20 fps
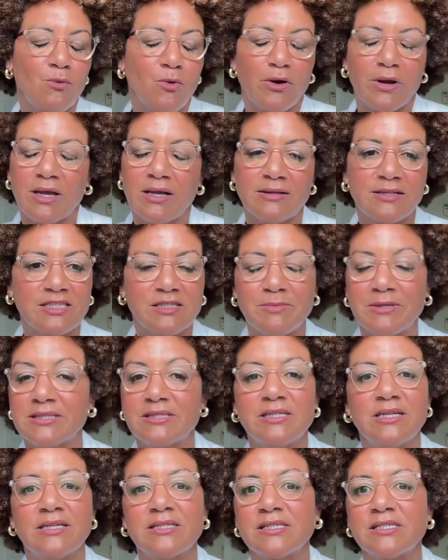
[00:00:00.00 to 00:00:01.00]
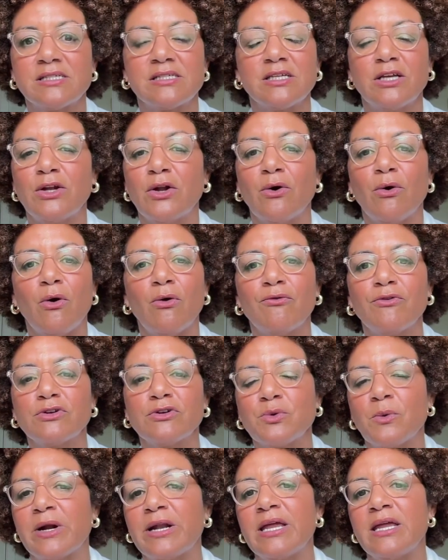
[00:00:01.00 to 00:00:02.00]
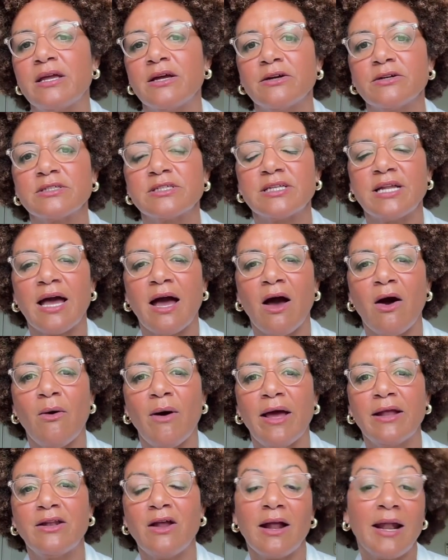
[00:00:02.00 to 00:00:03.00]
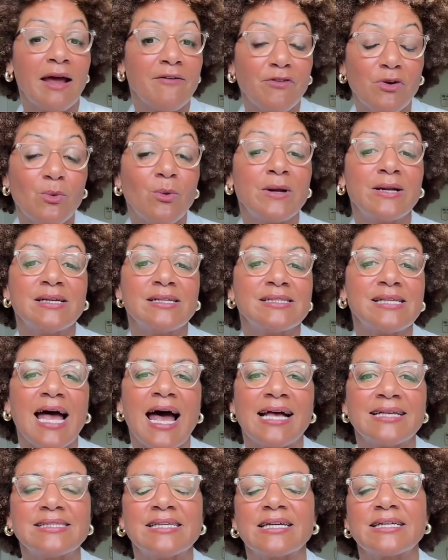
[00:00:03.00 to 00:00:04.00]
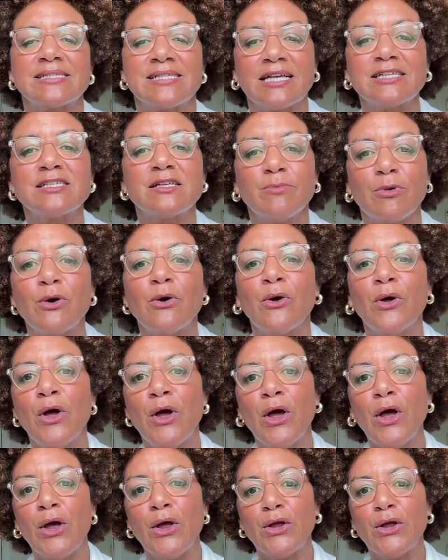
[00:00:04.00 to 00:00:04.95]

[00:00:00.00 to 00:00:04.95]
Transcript: been working in this business, over 20 years now, and not everyone is as accessible.